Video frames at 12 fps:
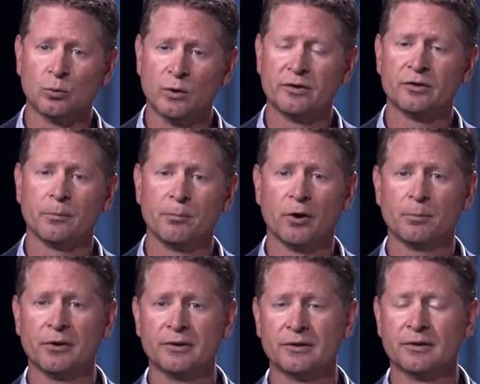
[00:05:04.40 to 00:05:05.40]
What is our
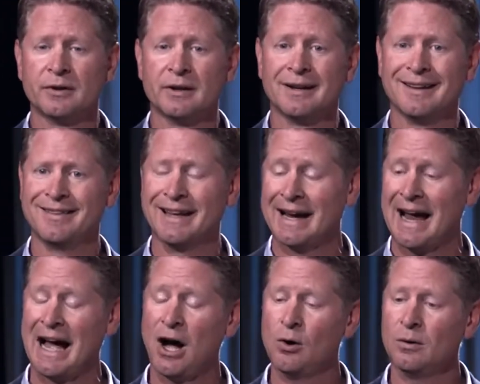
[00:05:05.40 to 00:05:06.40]
purpose? Then
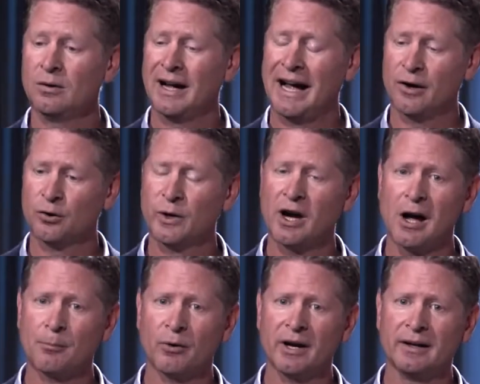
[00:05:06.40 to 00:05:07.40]
how? How do we
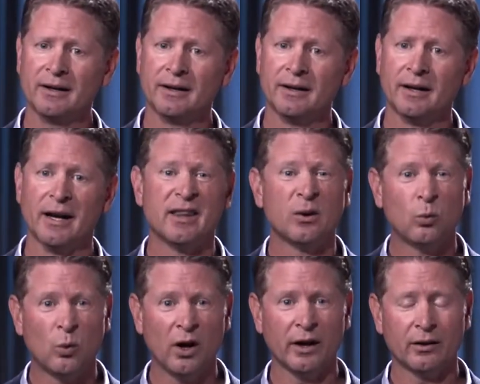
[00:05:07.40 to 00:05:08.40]
operate? And then
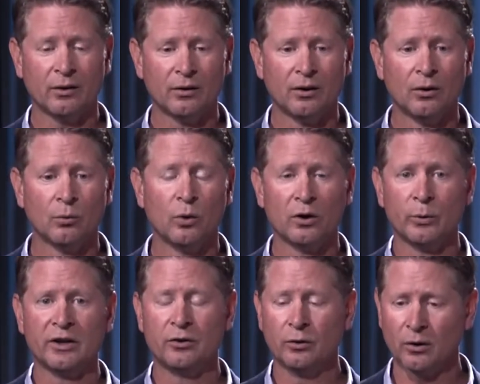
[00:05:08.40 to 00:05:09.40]
what? What are we
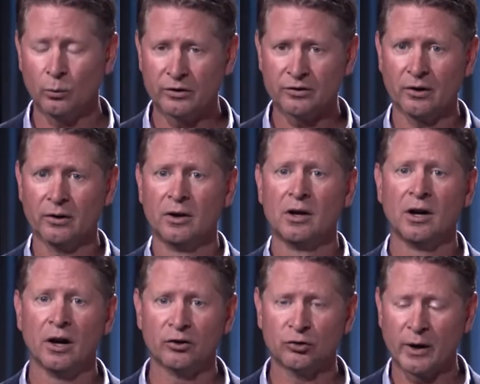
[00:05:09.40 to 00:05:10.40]
doing? What's our
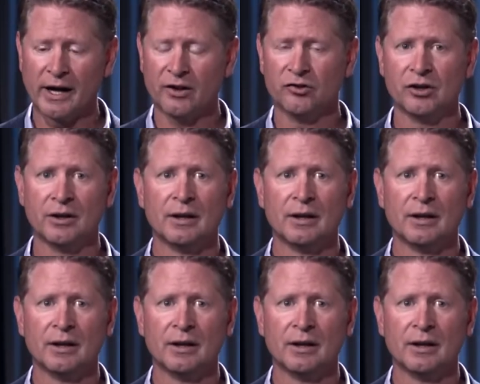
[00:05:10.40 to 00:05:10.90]
strategy?